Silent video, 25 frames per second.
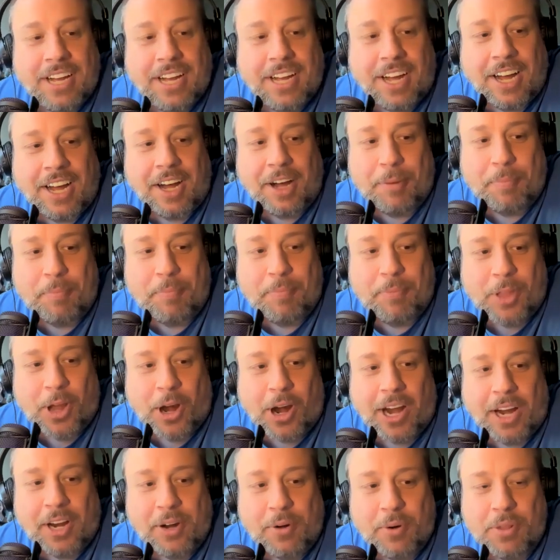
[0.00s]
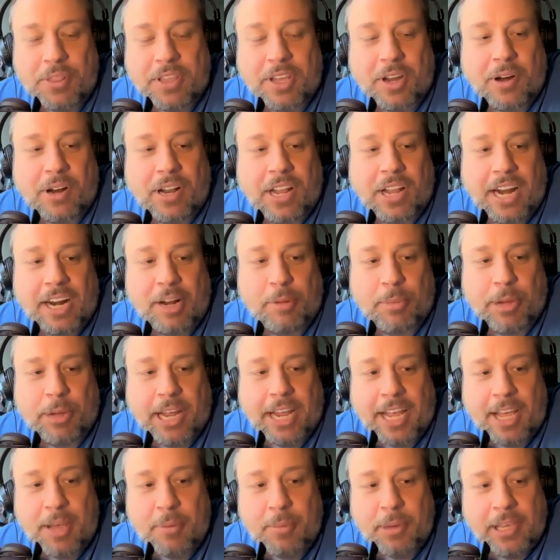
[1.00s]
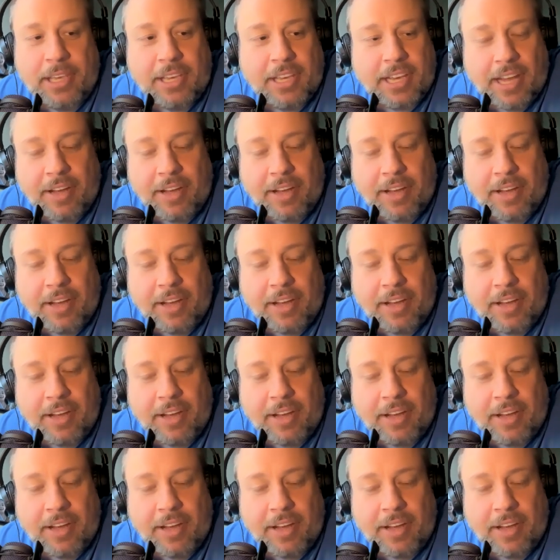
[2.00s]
All right, North Carolina, Miami.